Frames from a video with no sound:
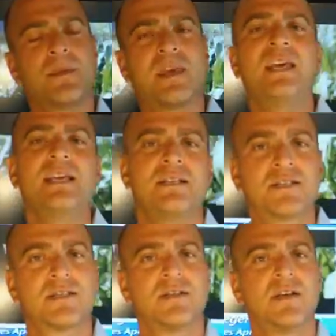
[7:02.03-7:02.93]

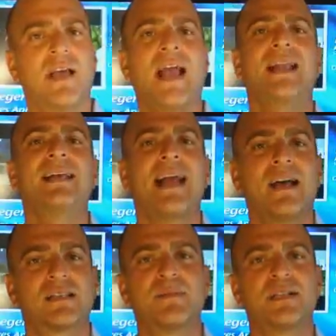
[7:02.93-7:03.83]
keys. Any
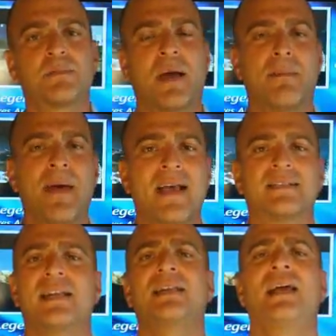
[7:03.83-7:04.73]
announcements by
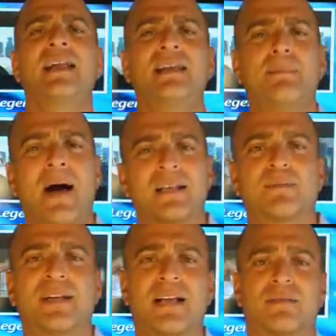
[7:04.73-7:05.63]
banks, any
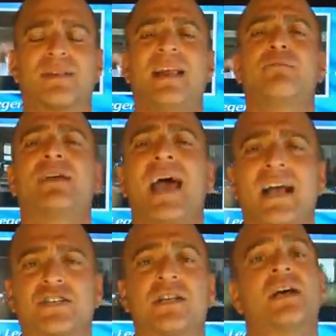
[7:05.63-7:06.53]
possible announcements, any
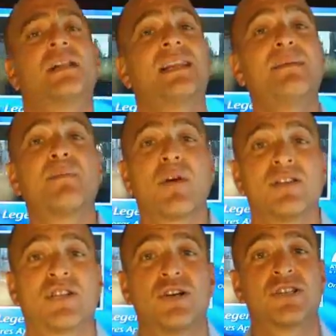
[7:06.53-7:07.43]
reaction? Lehman
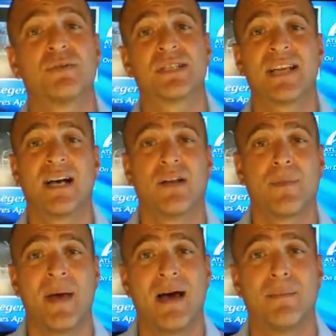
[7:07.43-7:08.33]
Brothers goes to a sell on
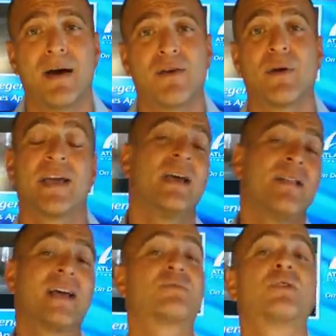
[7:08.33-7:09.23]
the pound, by the way.
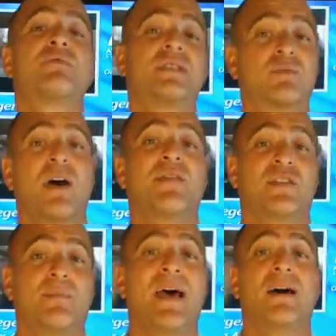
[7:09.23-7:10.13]
That's one of the reasons why I
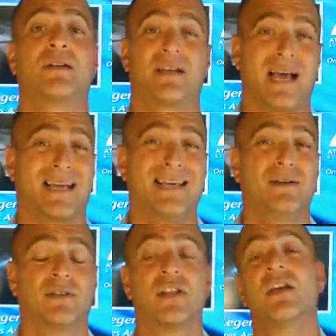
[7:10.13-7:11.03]
think the pound got
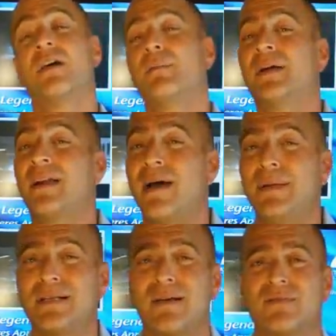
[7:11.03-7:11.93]
killed. But how
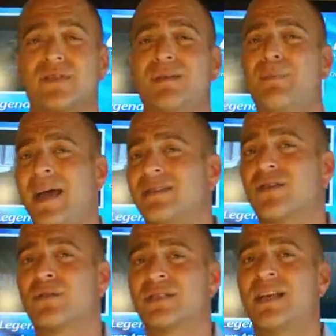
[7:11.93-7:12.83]
many times have you seen banks
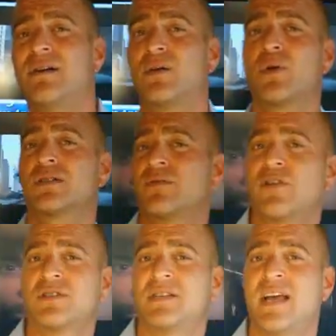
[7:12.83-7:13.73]
go to a sale and it works the
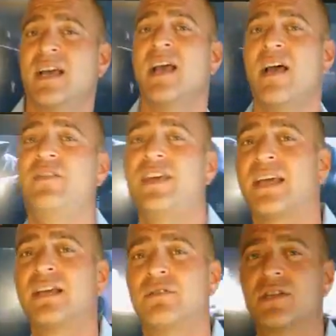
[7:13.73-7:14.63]
first day and then you
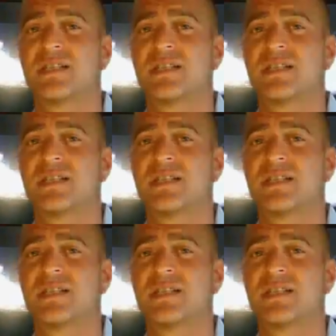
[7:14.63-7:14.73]
get killed the